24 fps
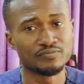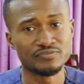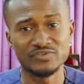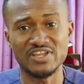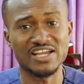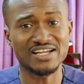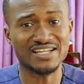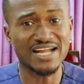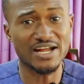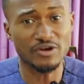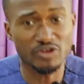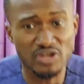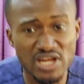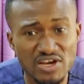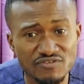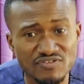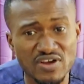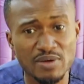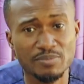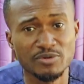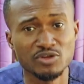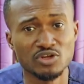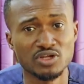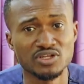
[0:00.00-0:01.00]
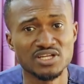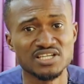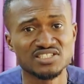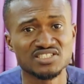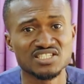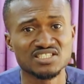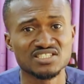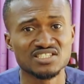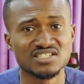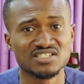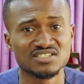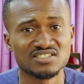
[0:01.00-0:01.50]
They can never be
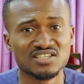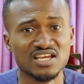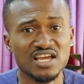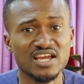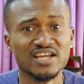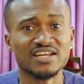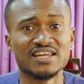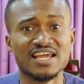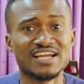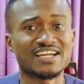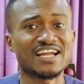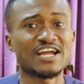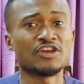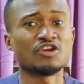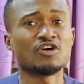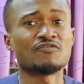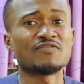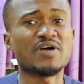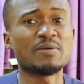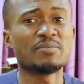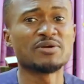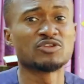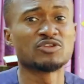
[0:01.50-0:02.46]
non-entities. They can never